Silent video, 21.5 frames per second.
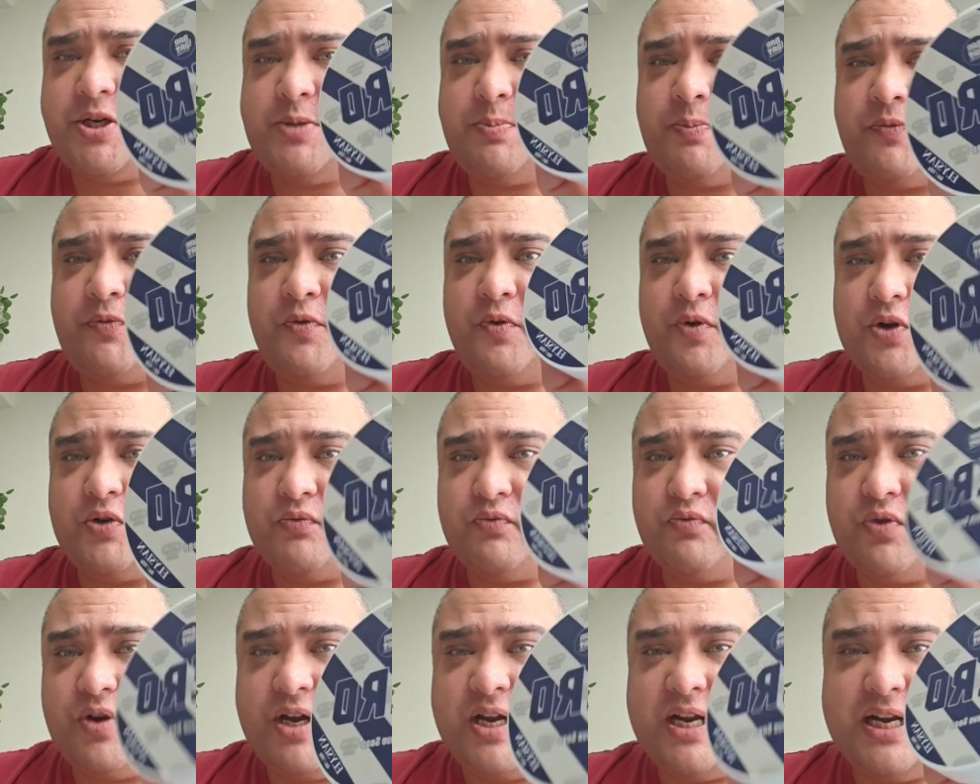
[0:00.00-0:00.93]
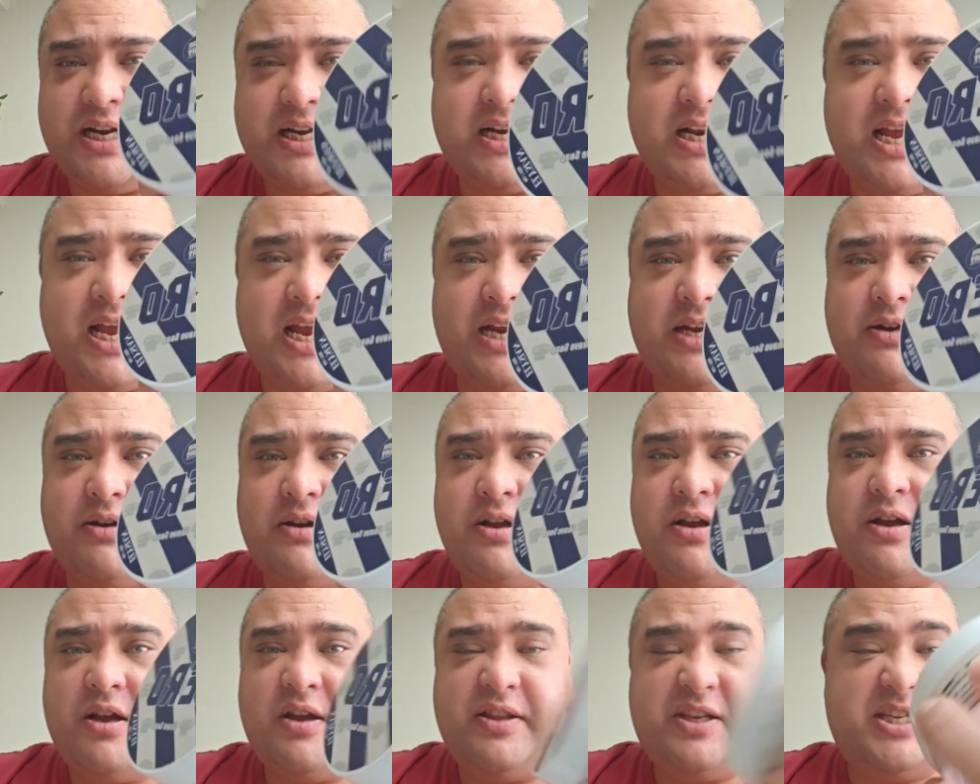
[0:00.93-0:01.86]
mentioned before, it's really clean.
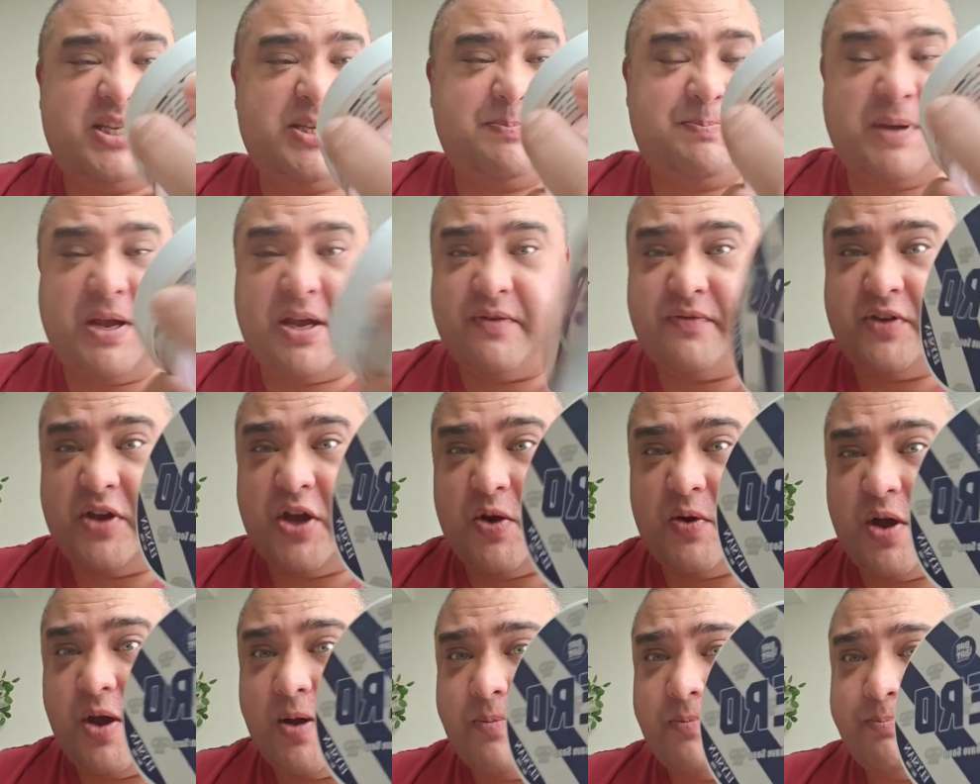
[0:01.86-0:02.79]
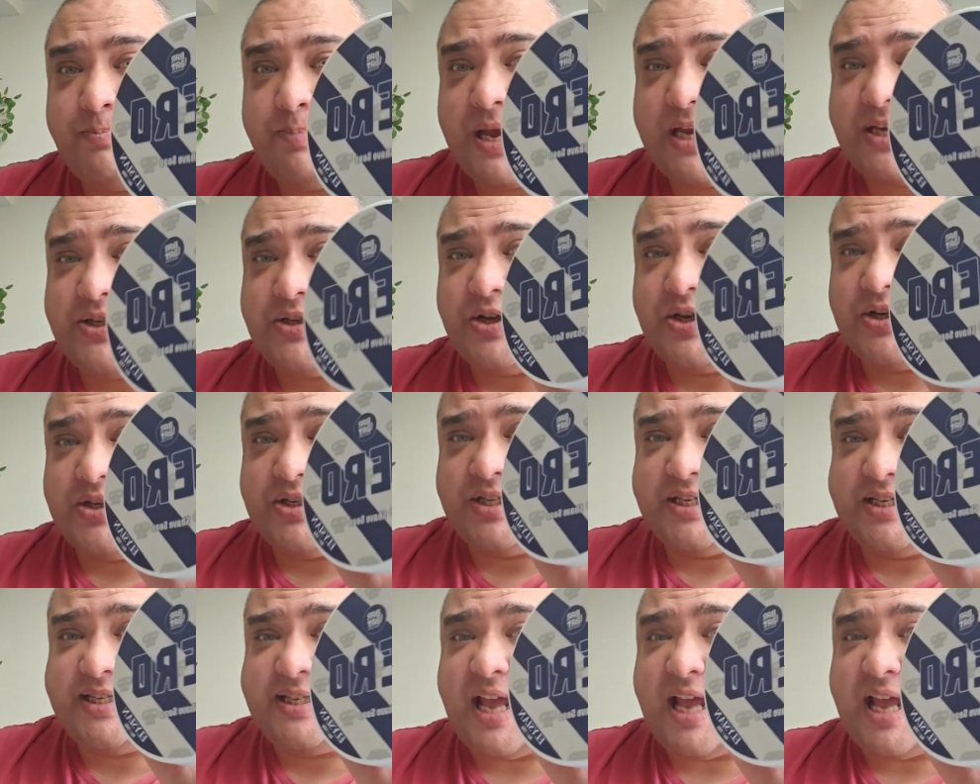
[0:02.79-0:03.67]
This is a bit of you. Um, Pasteurs and the